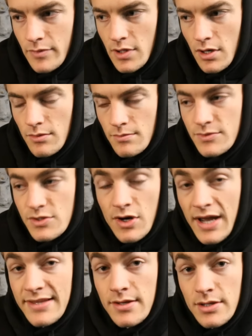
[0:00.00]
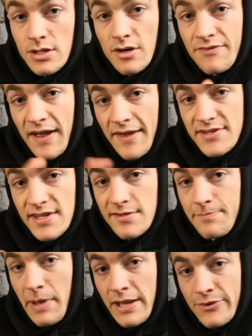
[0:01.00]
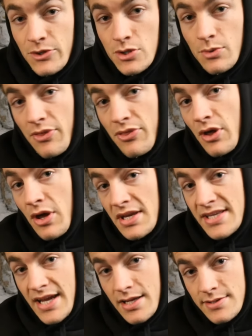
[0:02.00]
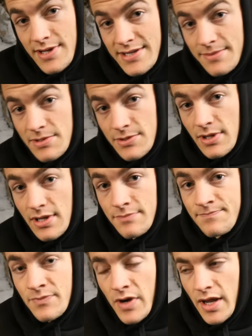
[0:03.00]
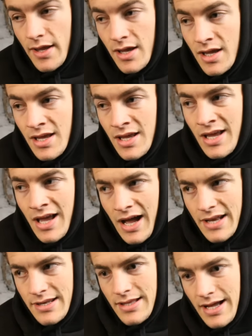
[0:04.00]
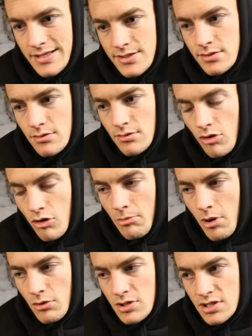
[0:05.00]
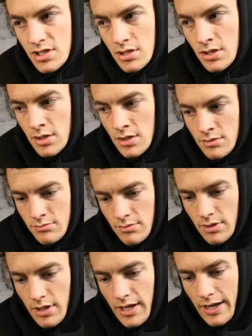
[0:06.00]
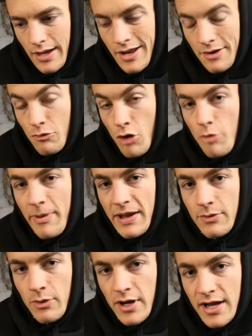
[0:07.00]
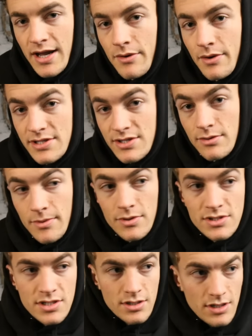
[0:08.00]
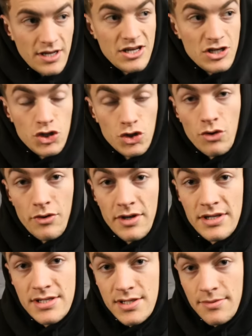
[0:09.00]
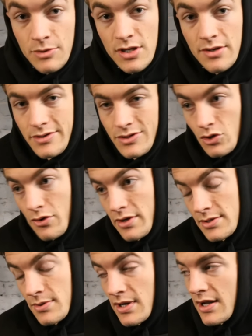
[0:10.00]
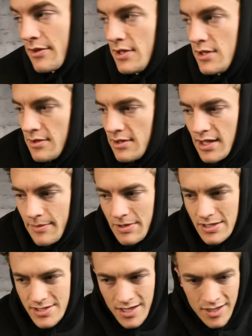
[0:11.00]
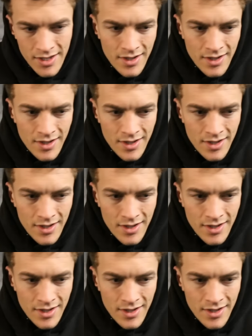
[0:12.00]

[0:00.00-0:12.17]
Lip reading: you know, try doing your five sets of bench with 30 seconds rest in between, right? And that's almost like an aerobic workout. It's almost an endurance, muscular endurance workout that you're doing there, because